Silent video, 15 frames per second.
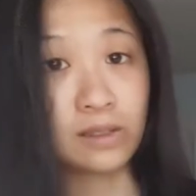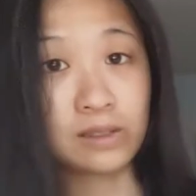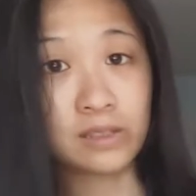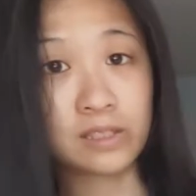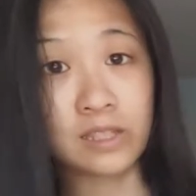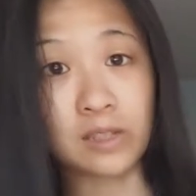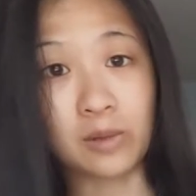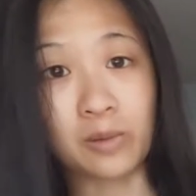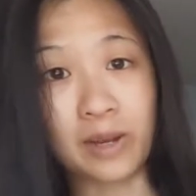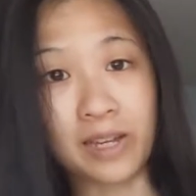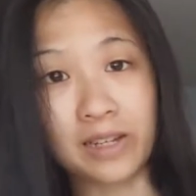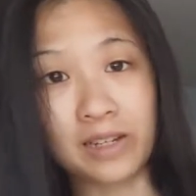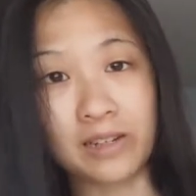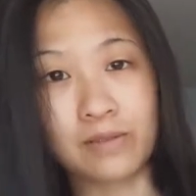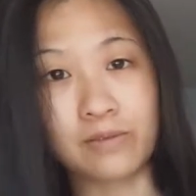
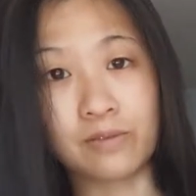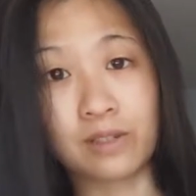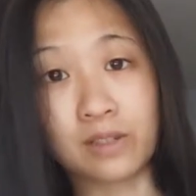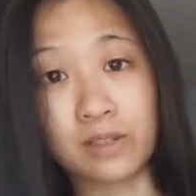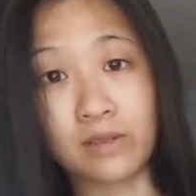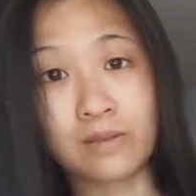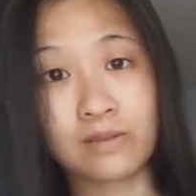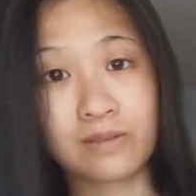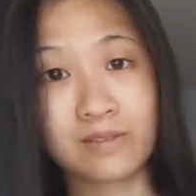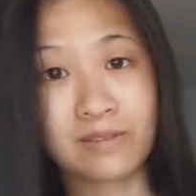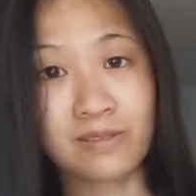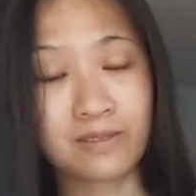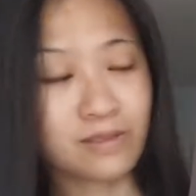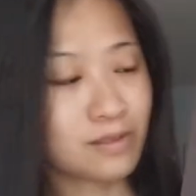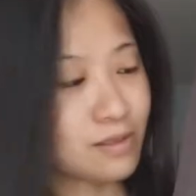silhouette of the
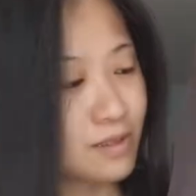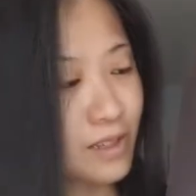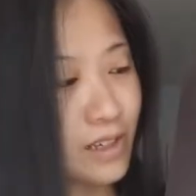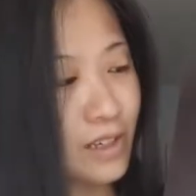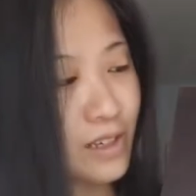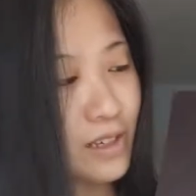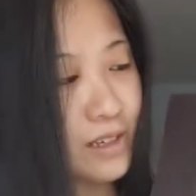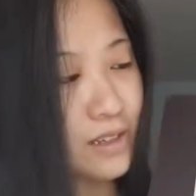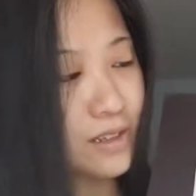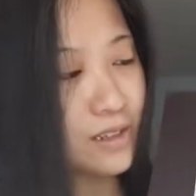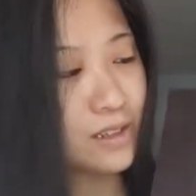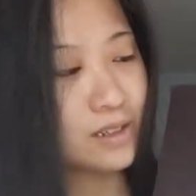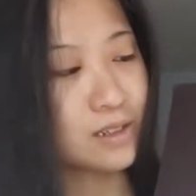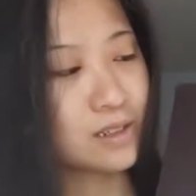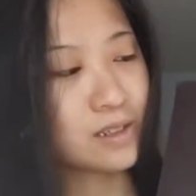thing, and
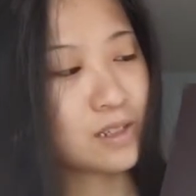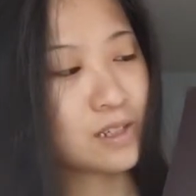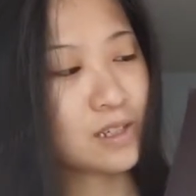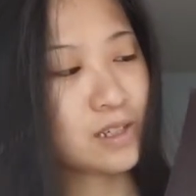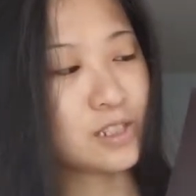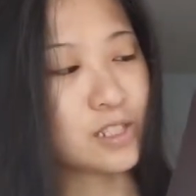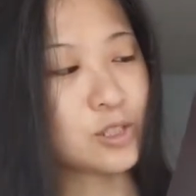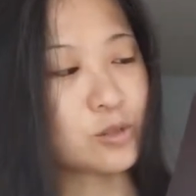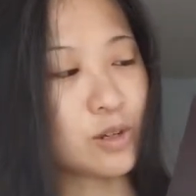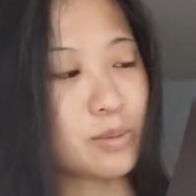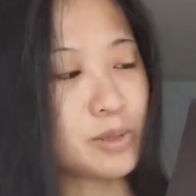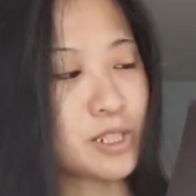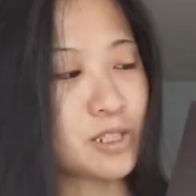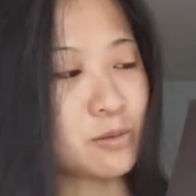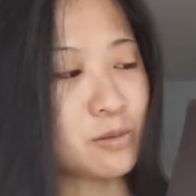then
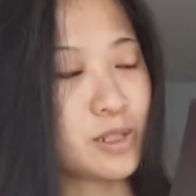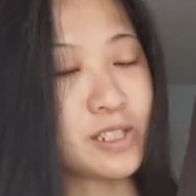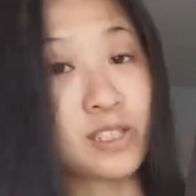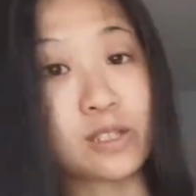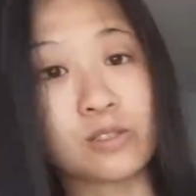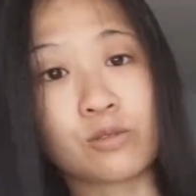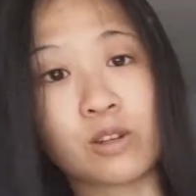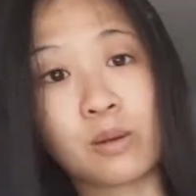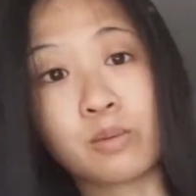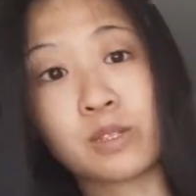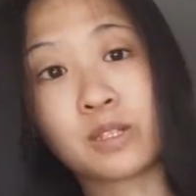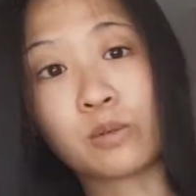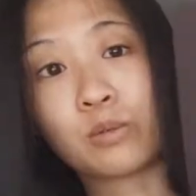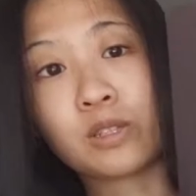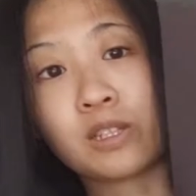disruption, what
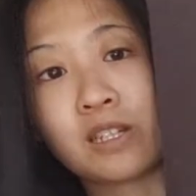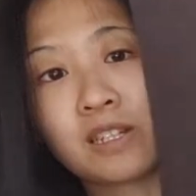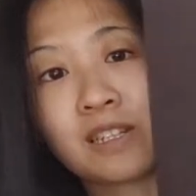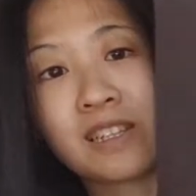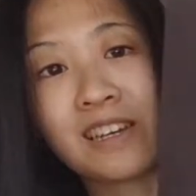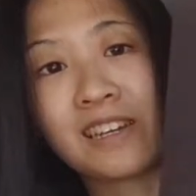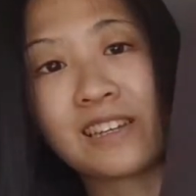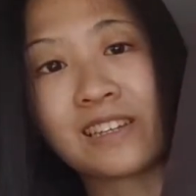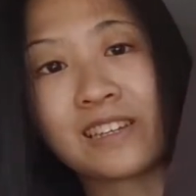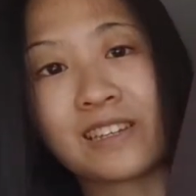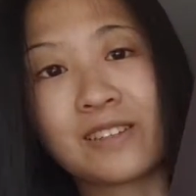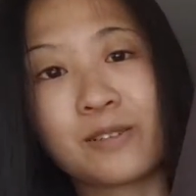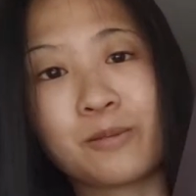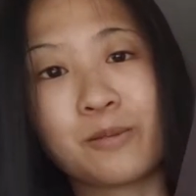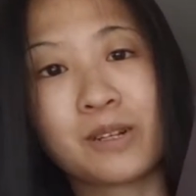disruption would look like
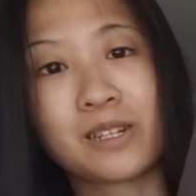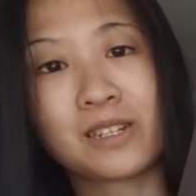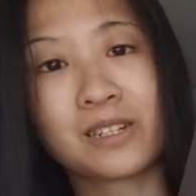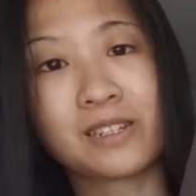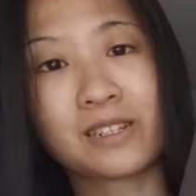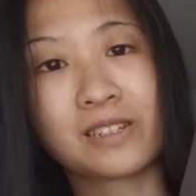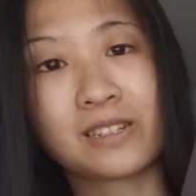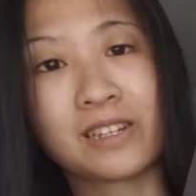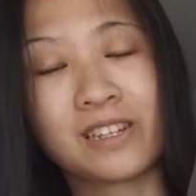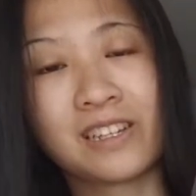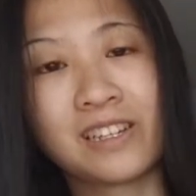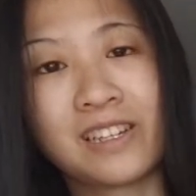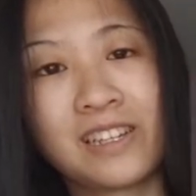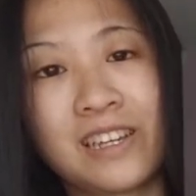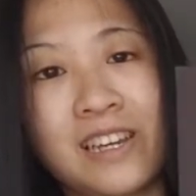in a word,
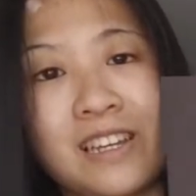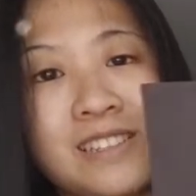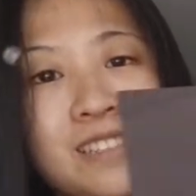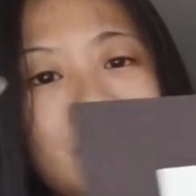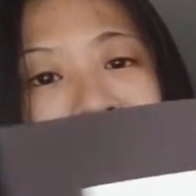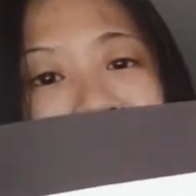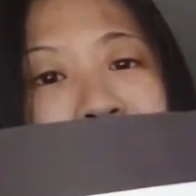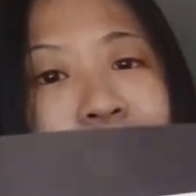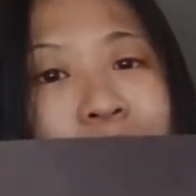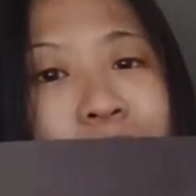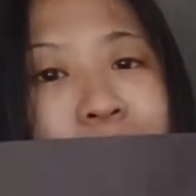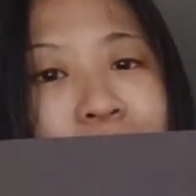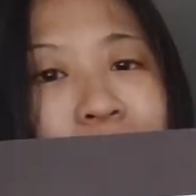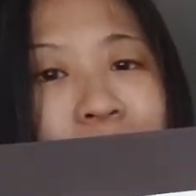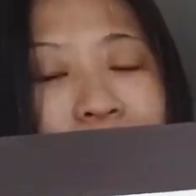and so
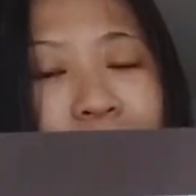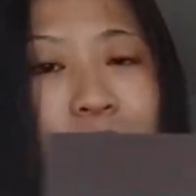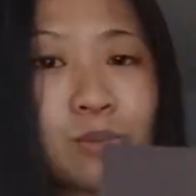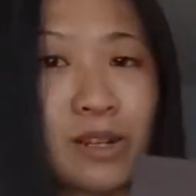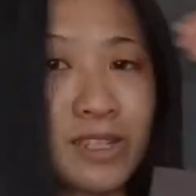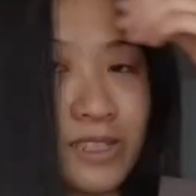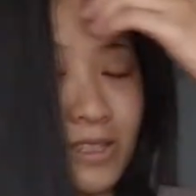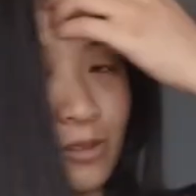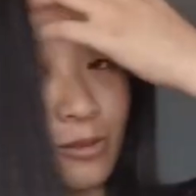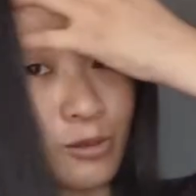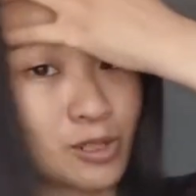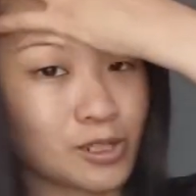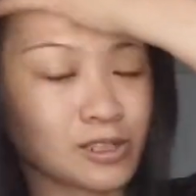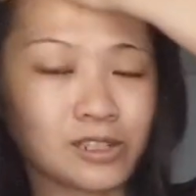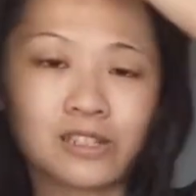just expressing the
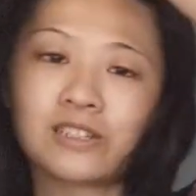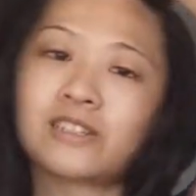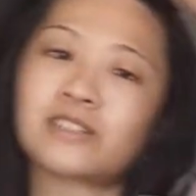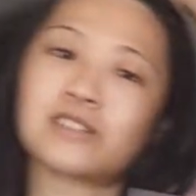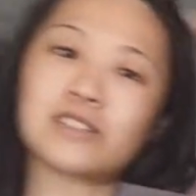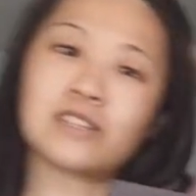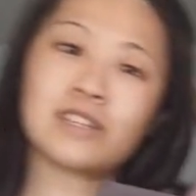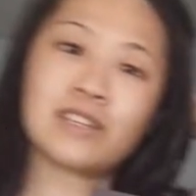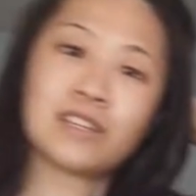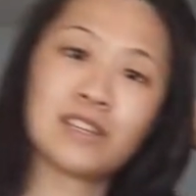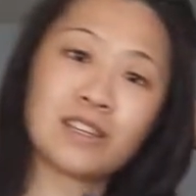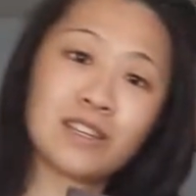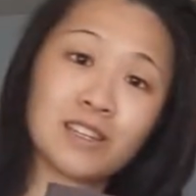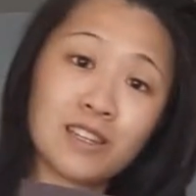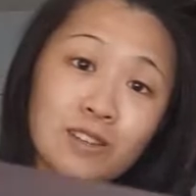word in
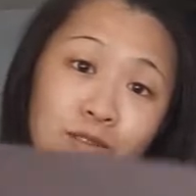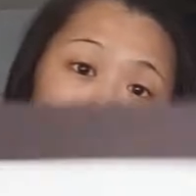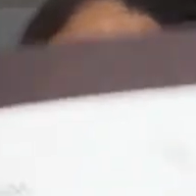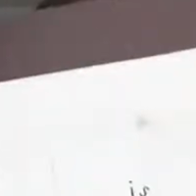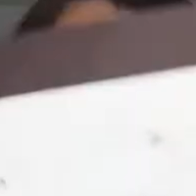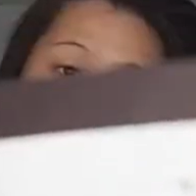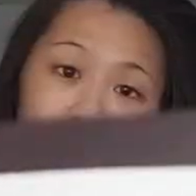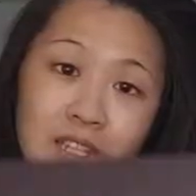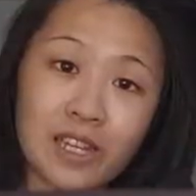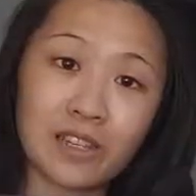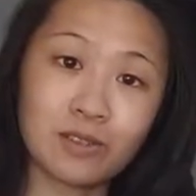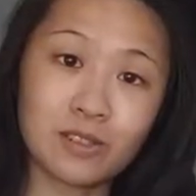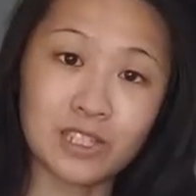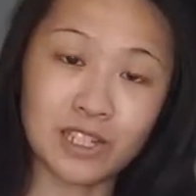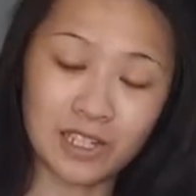visual
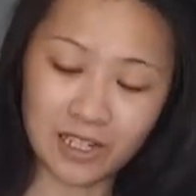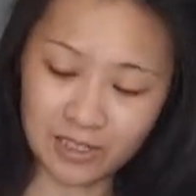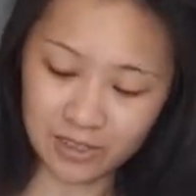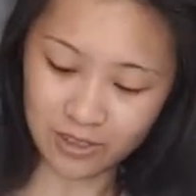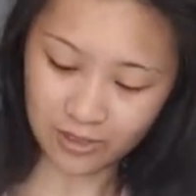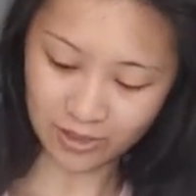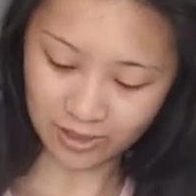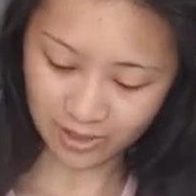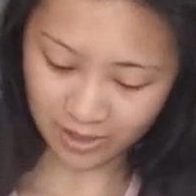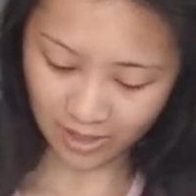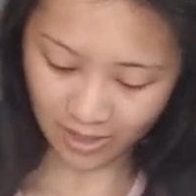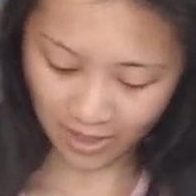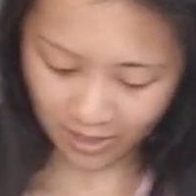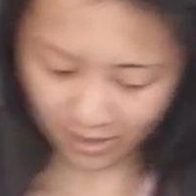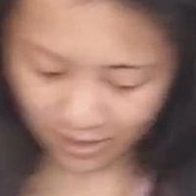language, I guess you could
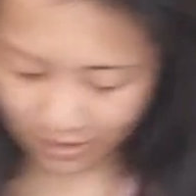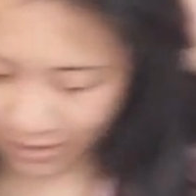say.